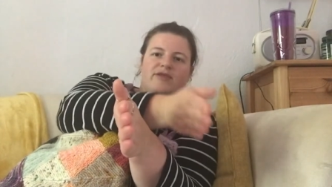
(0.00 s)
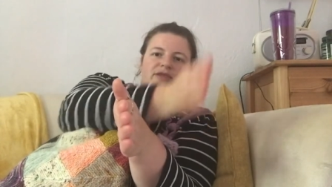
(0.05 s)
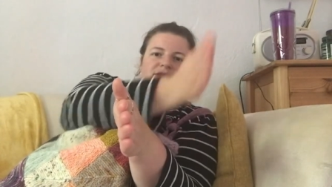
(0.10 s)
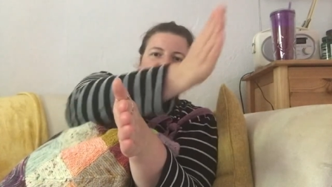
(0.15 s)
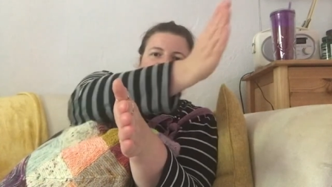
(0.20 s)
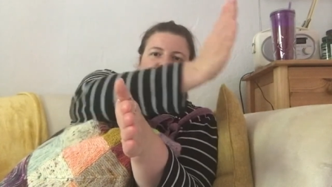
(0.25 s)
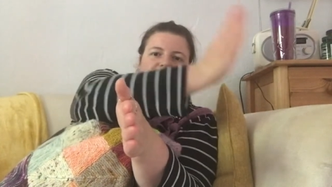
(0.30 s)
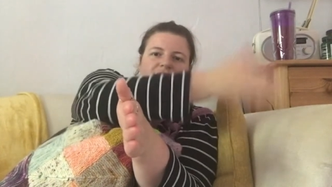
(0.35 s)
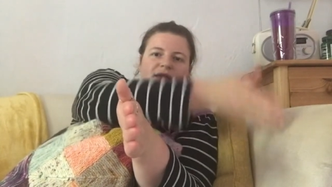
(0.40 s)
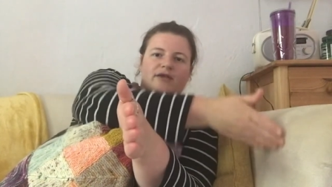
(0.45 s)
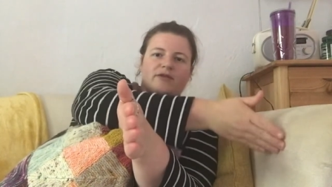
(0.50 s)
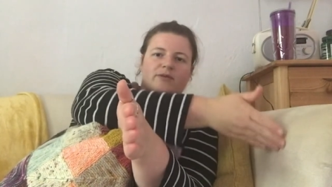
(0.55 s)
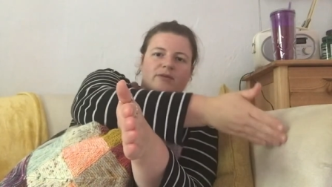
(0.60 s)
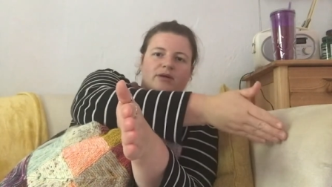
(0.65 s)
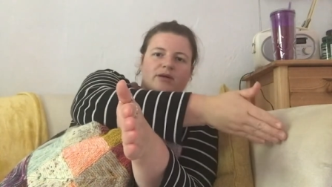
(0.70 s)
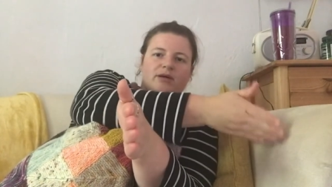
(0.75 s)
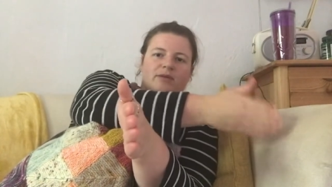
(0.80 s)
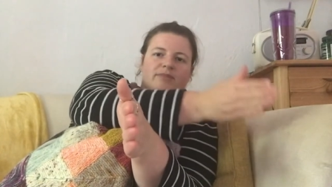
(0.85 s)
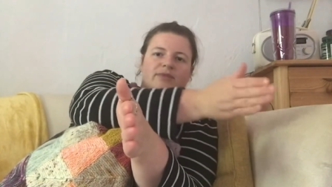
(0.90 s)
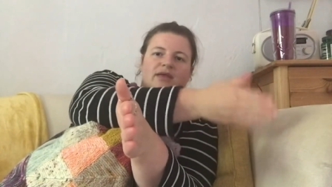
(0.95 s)
and then the next
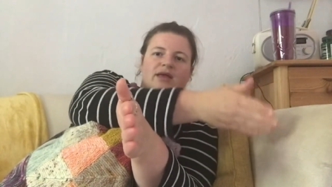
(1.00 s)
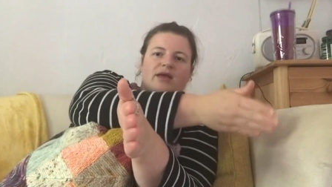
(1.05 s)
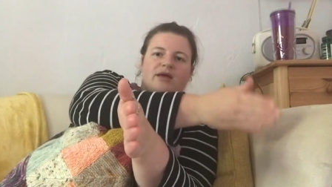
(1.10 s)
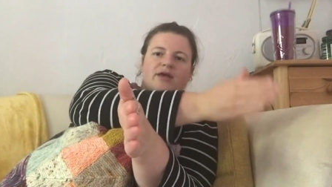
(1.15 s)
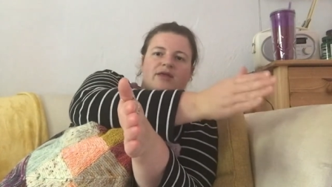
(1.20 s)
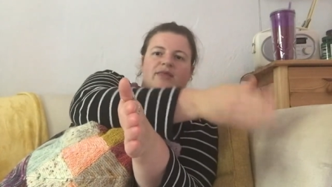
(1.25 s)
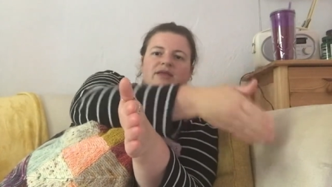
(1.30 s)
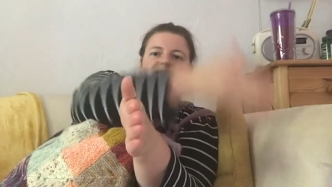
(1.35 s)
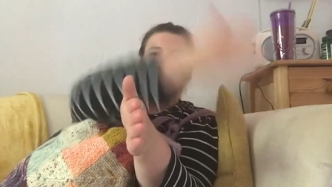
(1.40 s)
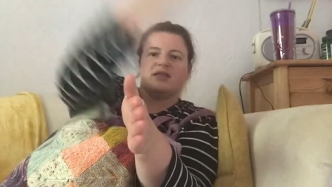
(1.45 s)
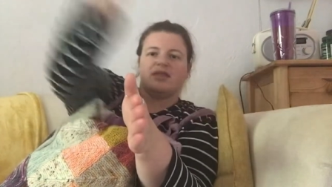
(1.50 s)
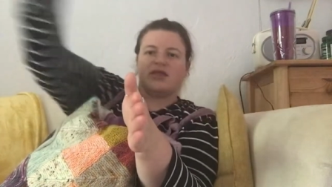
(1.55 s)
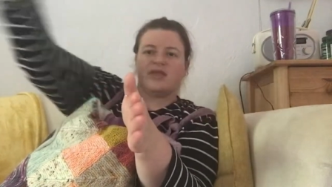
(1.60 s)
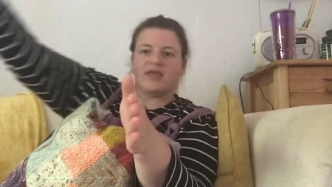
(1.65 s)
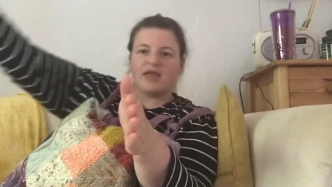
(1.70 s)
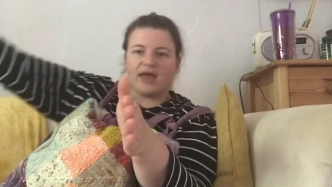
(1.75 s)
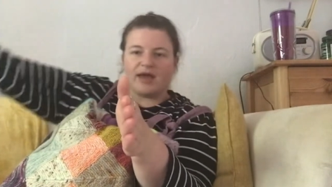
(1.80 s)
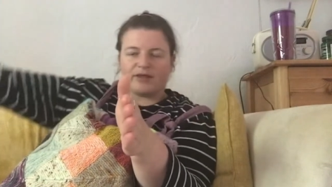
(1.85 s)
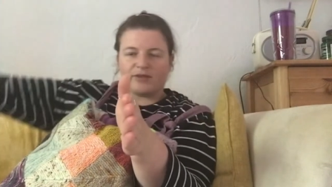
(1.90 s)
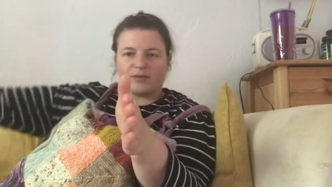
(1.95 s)
one comes out, and then the
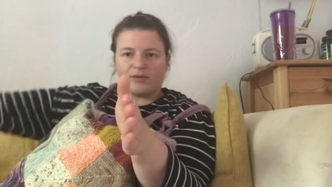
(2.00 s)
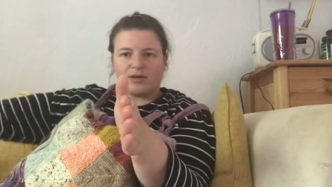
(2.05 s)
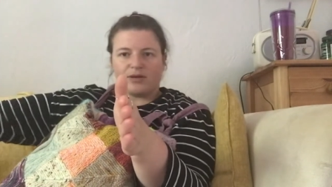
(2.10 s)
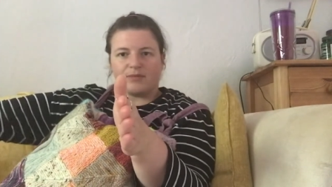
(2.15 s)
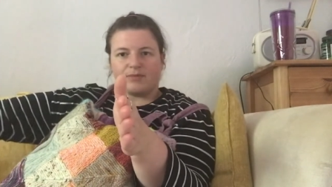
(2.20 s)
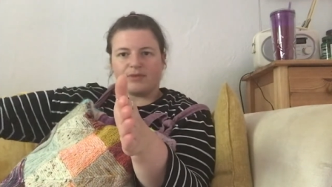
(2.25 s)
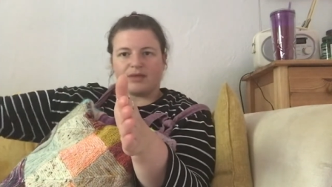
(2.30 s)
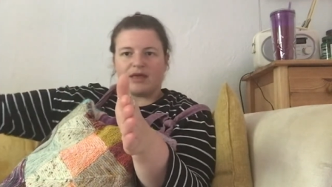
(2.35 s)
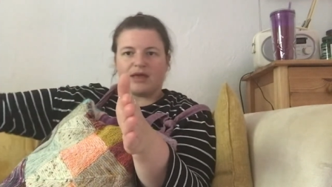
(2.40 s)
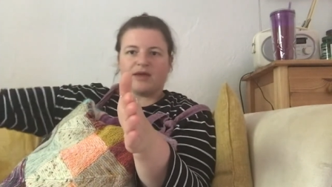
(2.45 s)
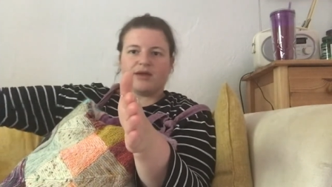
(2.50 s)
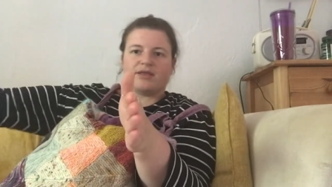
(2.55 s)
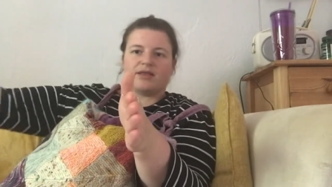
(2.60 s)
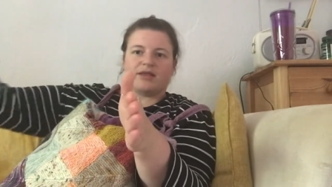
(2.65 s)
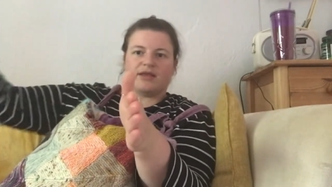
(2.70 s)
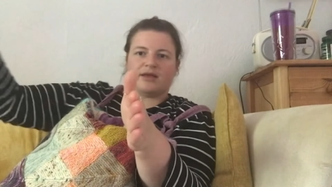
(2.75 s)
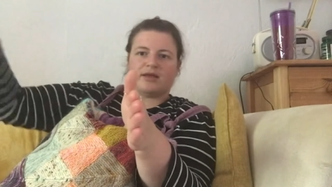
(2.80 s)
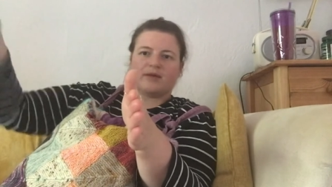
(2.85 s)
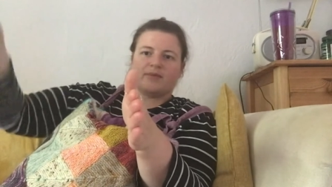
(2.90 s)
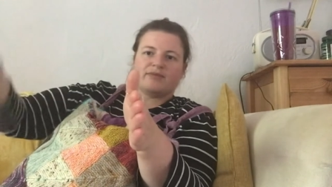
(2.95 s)
next one comes out,
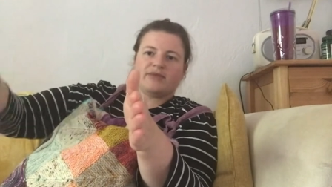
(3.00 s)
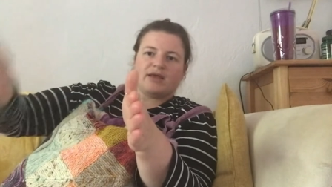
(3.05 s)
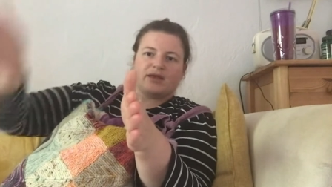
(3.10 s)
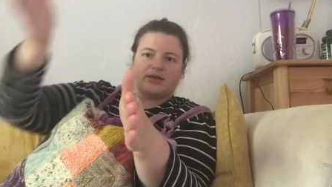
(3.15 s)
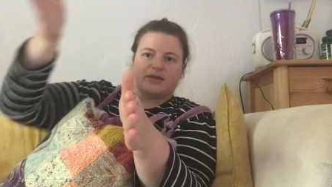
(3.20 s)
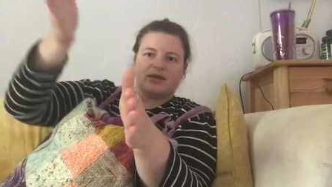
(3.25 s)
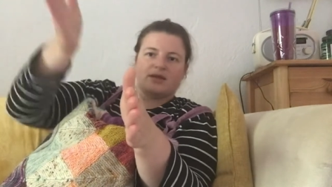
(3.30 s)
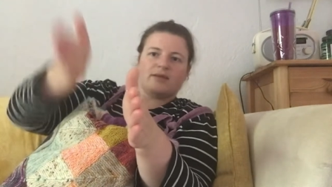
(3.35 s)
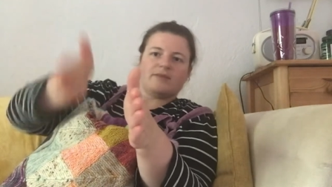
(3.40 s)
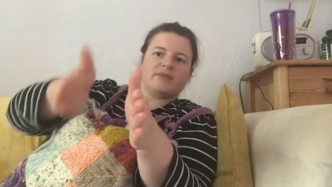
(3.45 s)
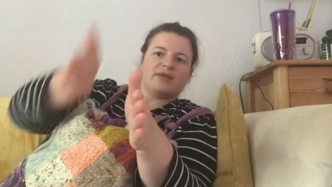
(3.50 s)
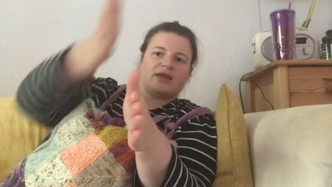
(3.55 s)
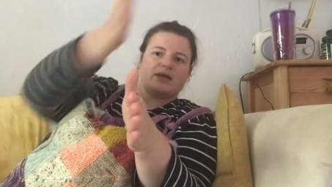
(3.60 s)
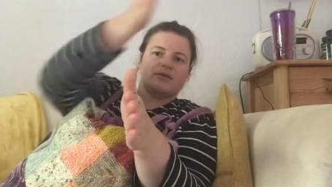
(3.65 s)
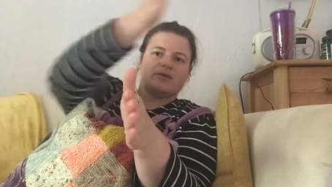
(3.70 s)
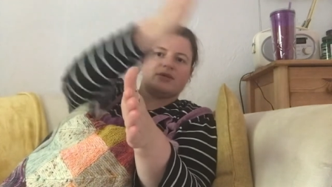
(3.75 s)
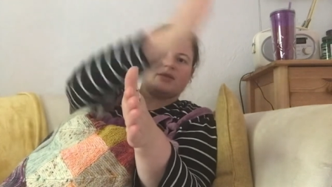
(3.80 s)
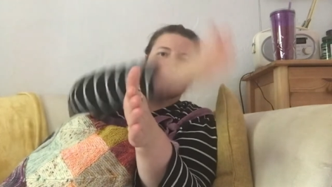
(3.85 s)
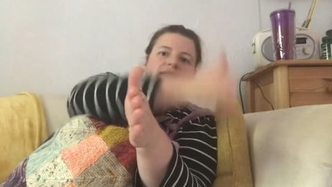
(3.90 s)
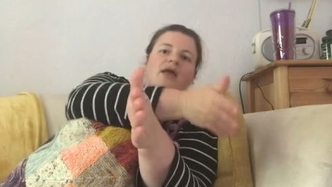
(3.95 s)
and then it comes out, and it comes
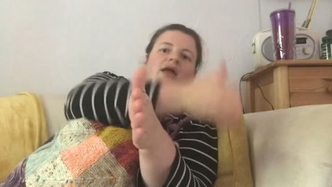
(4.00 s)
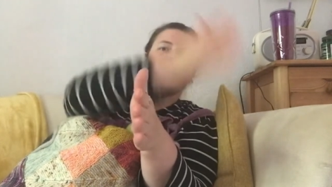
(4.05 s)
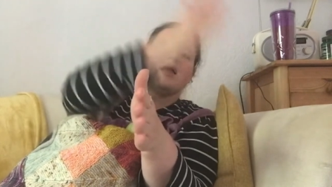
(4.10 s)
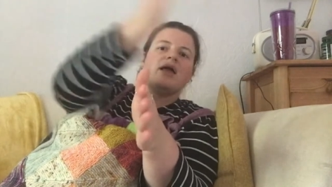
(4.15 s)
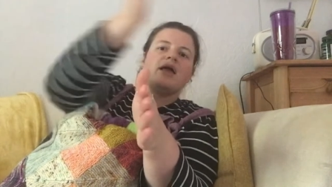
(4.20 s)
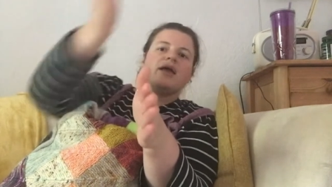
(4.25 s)
out, and then,